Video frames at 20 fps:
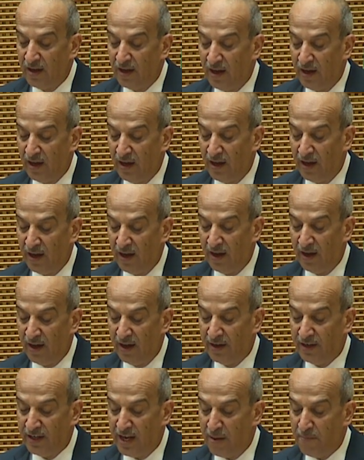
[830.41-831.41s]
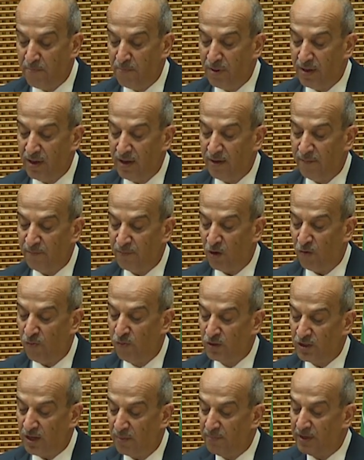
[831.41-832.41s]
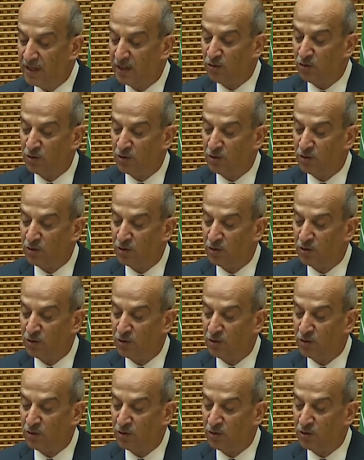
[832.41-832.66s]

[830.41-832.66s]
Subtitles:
Nembe of Mozambique